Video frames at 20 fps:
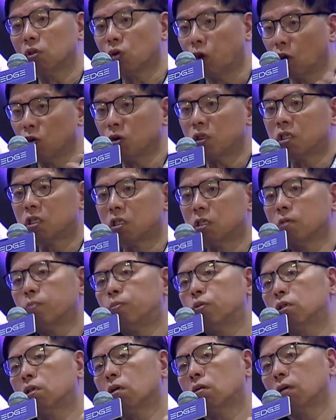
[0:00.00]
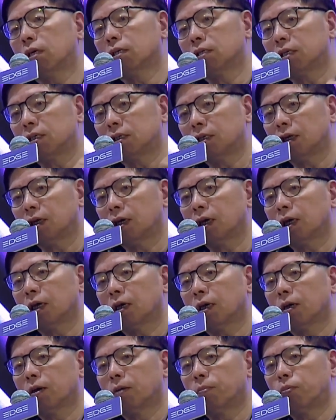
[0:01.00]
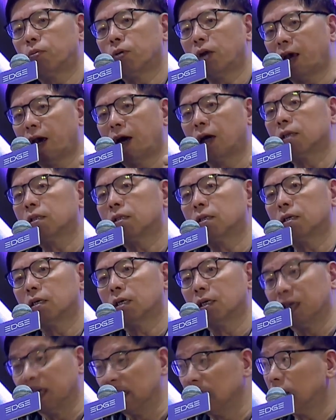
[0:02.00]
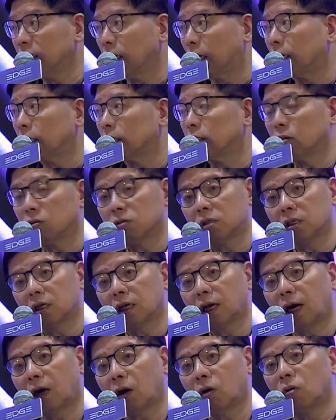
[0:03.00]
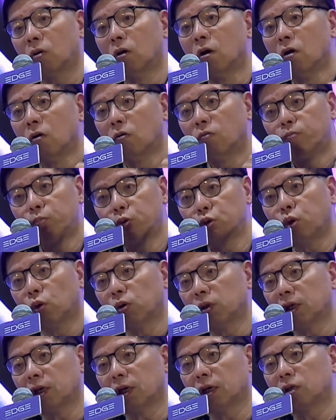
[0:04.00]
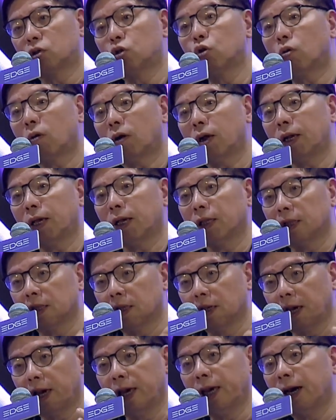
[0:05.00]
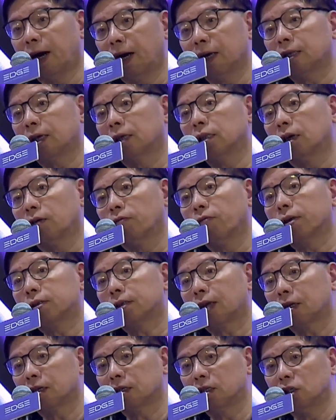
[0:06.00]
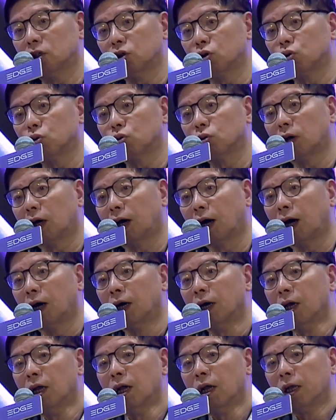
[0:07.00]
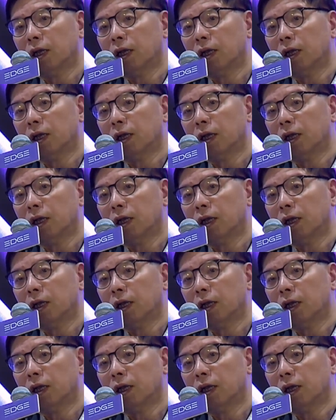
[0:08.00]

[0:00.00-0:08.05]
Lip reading: so we can build Hong Kong as a Web3 hub and be free from the negative impact.